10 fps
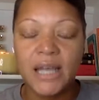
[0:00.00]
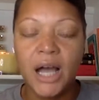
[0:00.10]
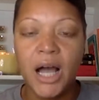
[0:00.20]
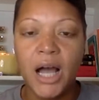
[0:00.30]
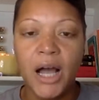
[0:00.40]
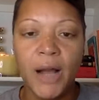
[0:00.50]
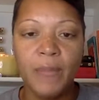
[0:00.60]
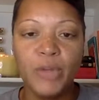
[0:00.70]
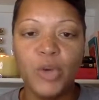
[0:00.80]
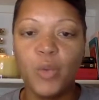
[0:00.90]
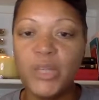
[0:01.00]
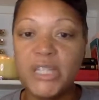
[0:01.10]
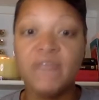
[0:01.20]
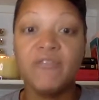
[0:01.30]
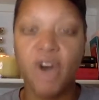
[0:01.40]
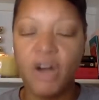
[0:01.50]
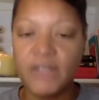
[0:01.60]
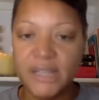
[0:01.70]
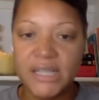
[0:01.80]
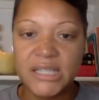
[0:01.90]
What's involved
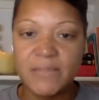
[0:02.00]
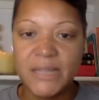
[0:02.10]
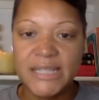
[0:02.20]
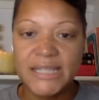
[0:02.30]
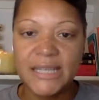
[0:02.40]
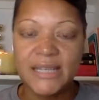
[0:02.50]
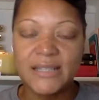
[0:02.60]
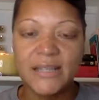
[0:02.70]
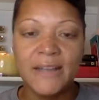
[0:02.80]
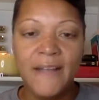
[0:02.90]
in the expenses?